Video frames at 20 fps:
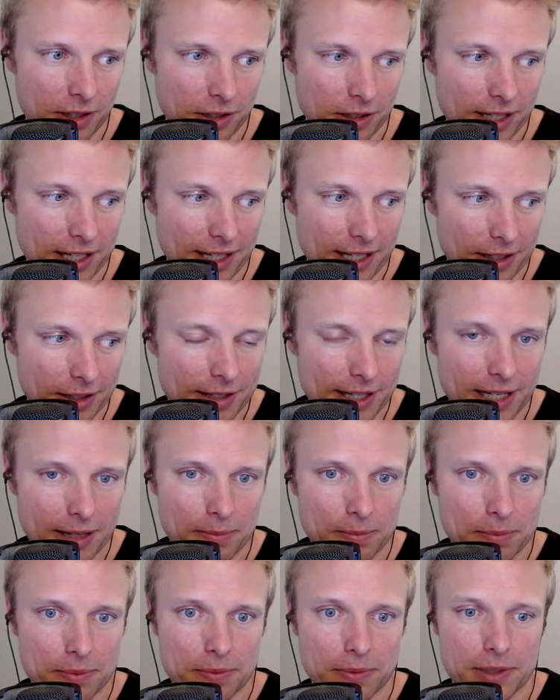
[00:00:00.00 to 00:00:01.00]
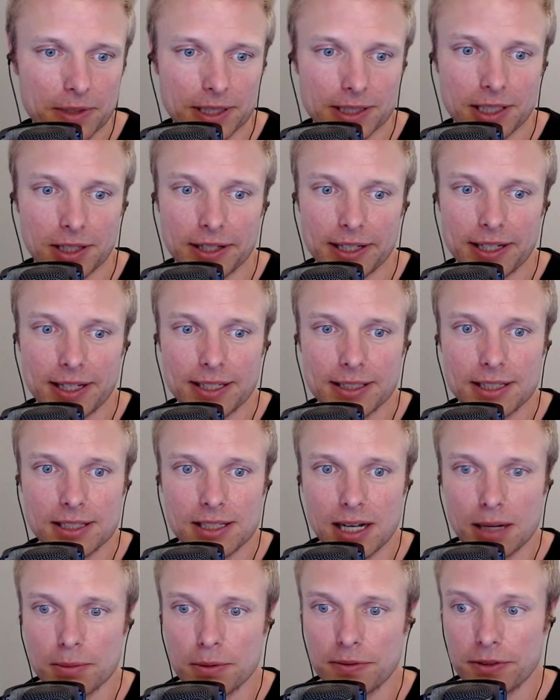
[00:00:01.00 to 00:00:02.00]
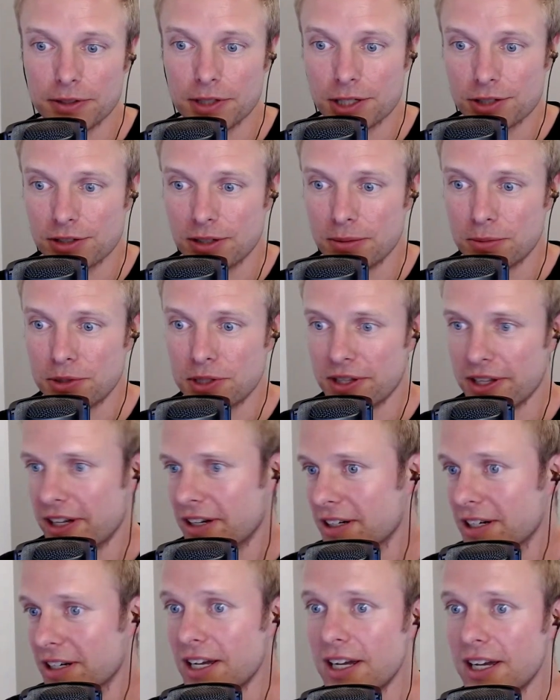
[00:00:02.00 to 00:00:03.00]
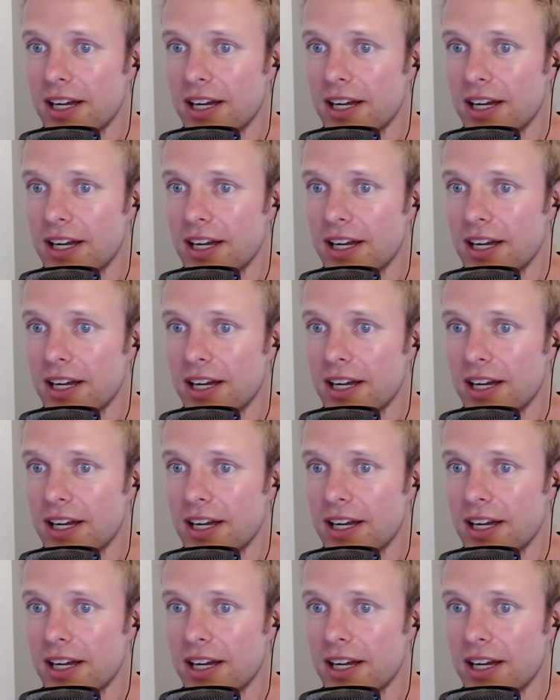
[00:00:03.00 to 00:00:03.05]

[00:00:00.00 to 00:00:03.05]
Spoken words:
or any other app, click the link at the top of the description there.